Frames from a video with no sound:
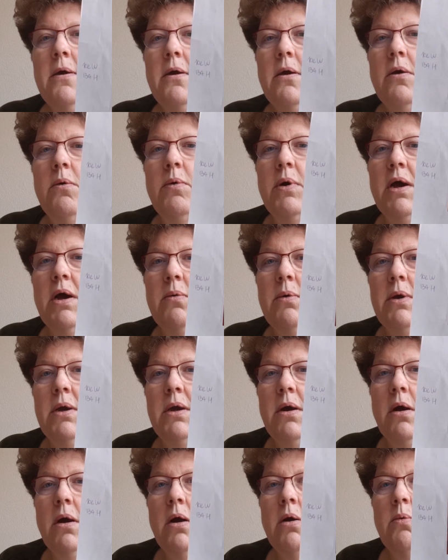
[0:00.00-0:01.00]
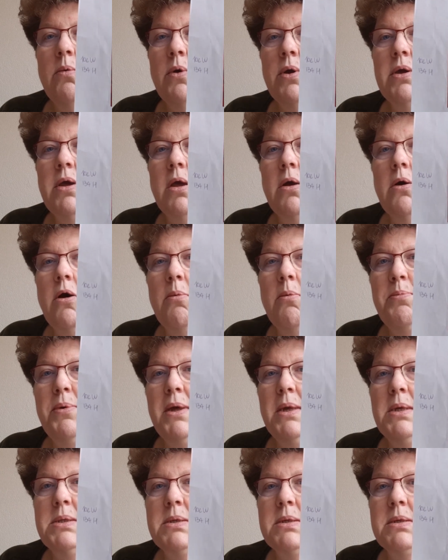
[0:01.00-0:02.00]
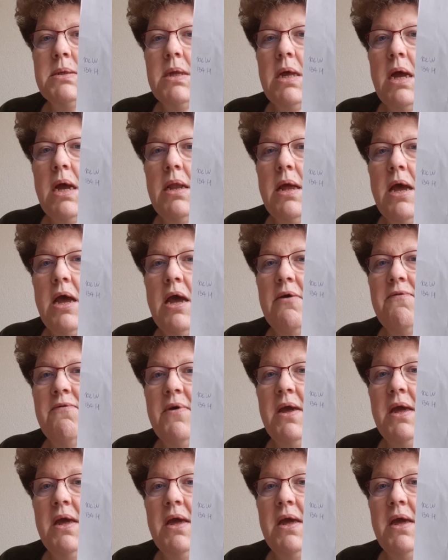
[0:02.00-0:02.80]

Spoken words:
where we are working on pieces that have